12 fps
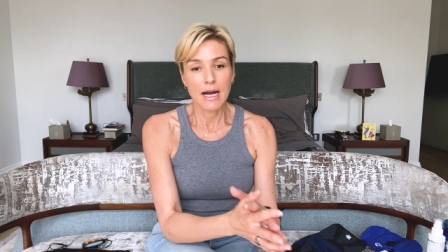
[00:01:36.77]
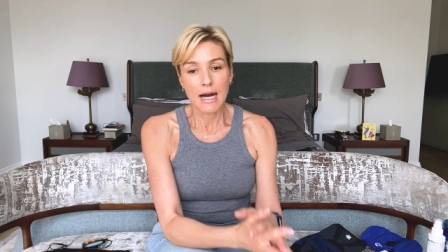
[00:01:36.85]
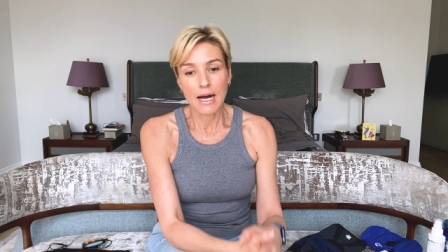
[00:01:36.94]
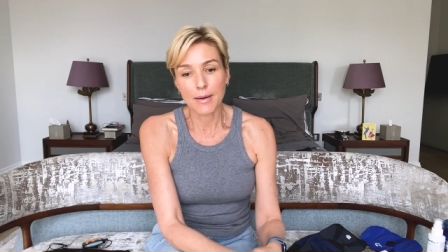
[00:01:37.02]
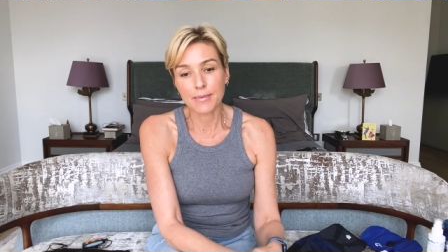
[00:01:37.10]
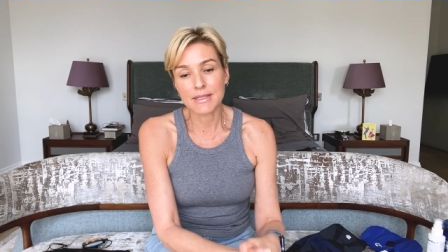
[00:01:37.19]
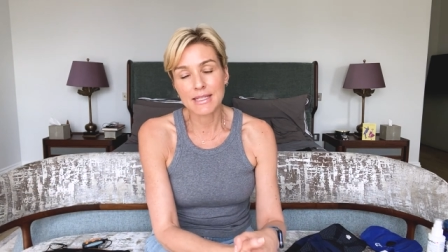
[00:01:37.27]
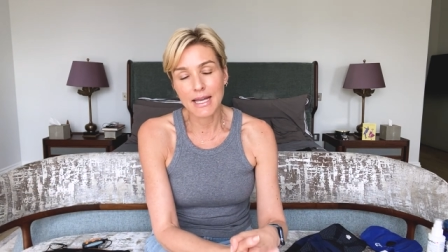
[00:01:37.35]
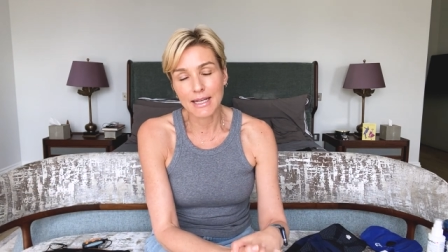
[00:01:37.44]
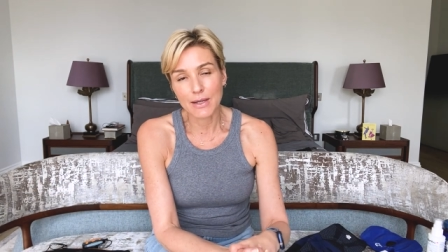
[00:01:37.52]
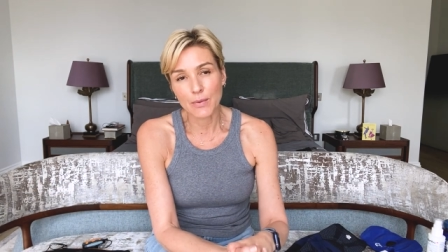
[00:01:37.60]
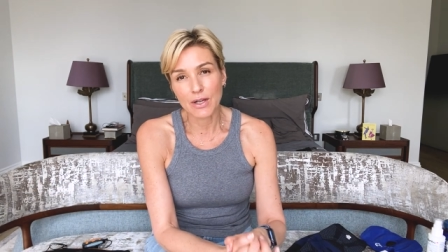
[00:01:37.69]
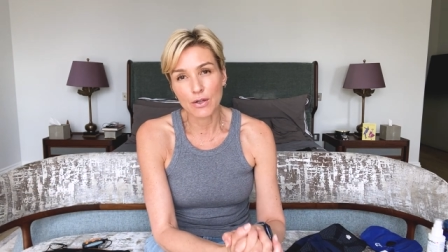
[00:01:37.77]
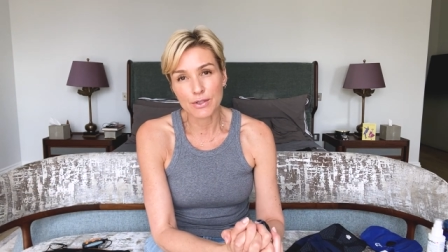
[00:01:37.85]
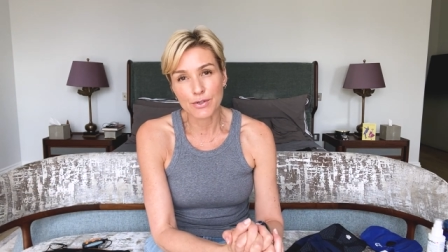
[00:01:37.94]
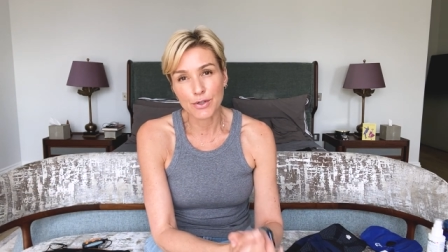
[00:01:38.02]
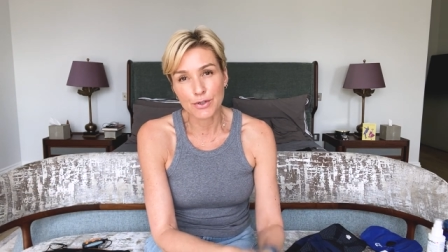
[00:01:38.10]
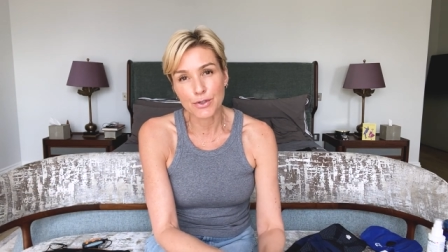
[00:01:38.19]
Um, sadly, we
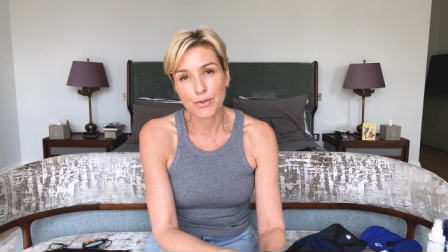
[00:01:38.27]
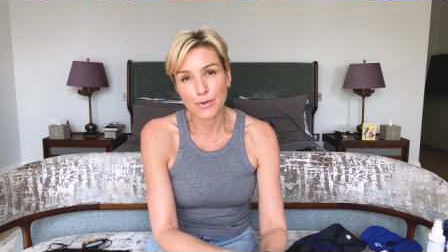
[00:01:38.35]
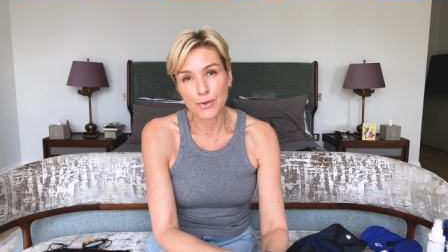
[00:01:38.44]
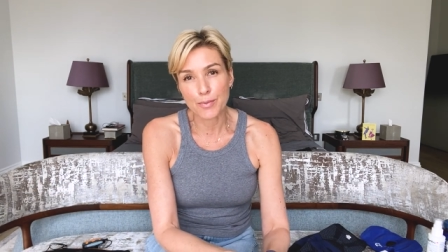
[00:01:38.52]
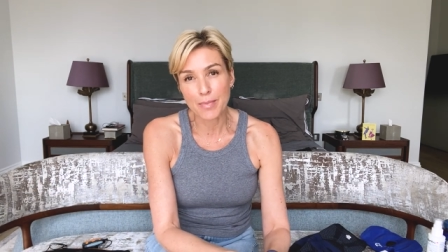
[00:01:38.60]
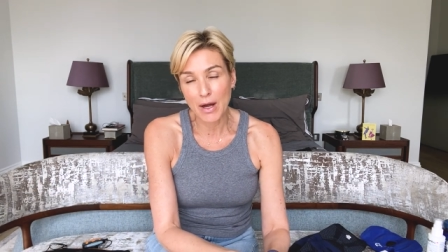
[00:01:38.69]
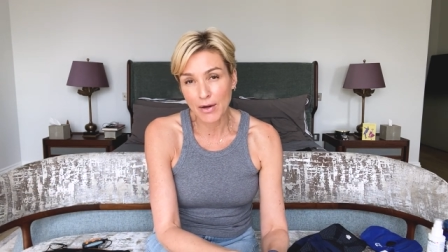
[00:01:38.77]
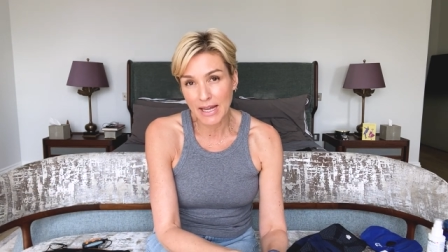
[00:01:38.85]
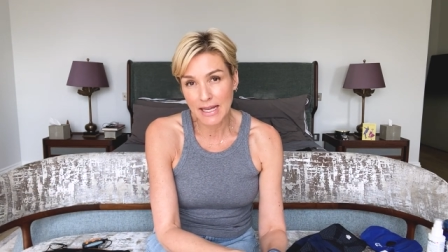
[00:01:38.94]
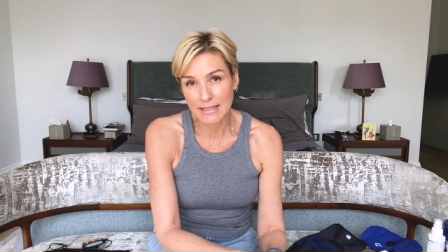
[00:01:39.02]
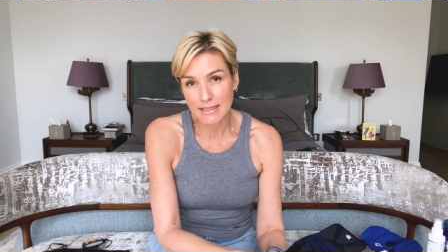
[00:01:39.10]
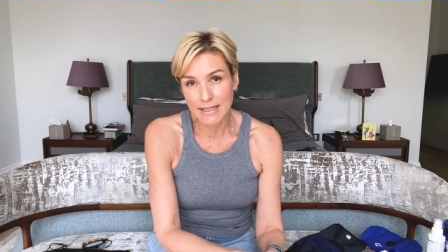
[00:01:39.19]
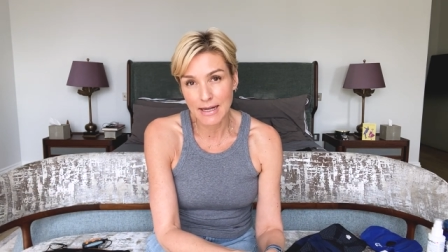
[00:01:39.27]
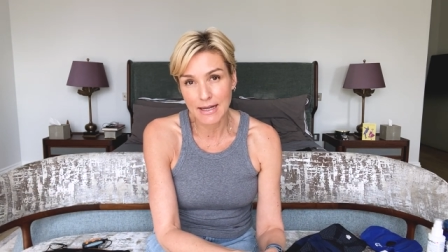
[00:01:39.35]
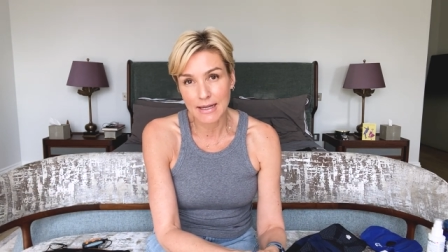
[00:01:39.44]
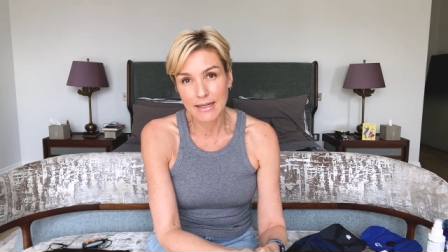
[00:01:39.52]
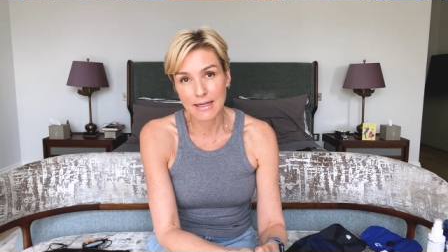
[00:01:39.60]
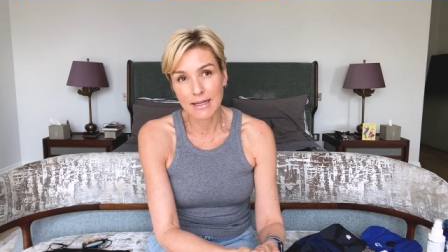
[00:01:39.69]
lost her to bowel cancer
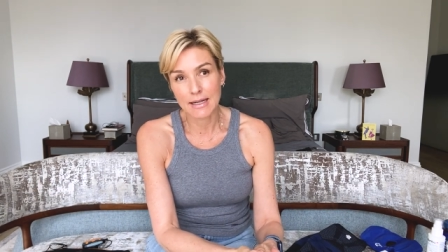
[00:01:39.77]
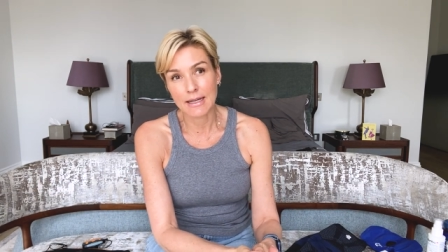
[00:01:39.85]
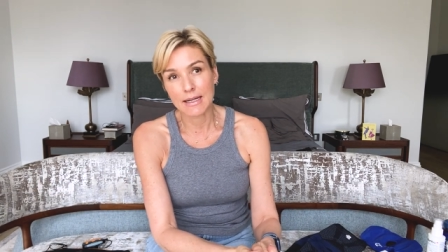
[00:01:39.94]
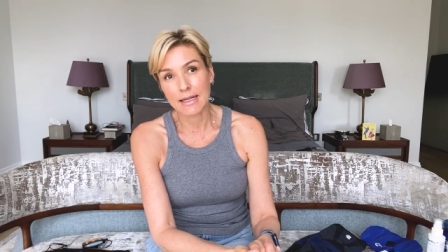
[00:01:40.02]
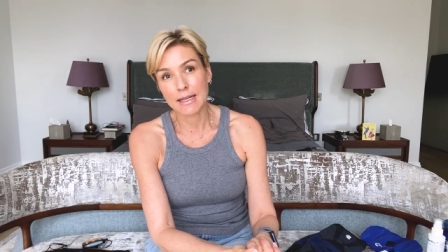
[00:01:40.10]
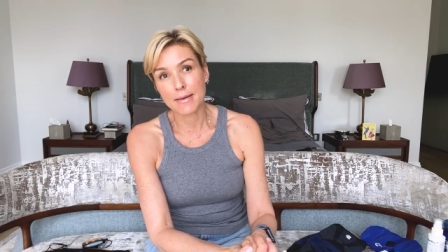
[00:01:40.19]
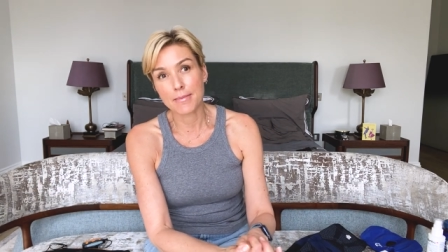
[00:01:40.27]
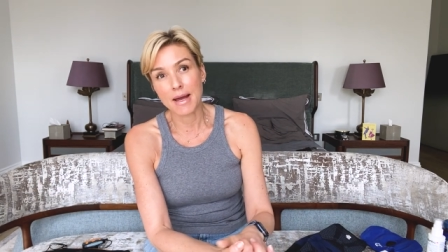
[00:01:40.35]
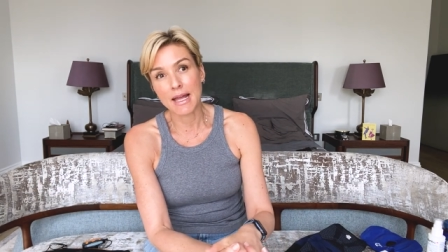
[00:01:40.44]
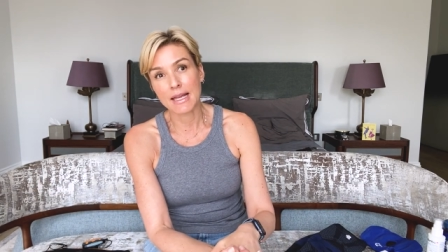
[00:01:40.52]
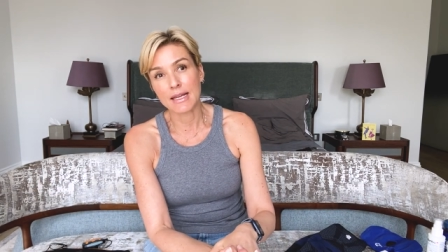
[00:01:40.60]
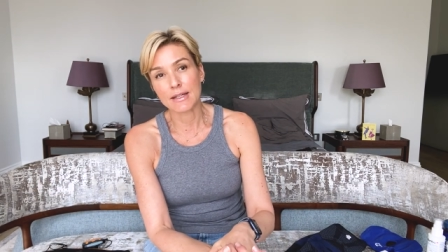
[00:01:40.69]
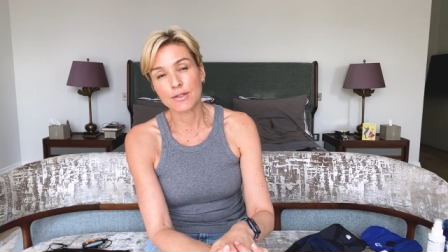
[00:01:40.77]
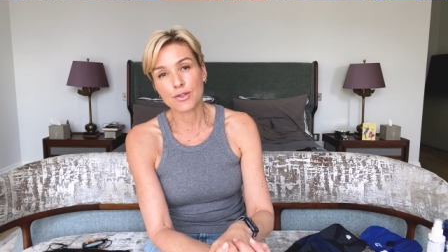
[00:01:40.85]
uh, in May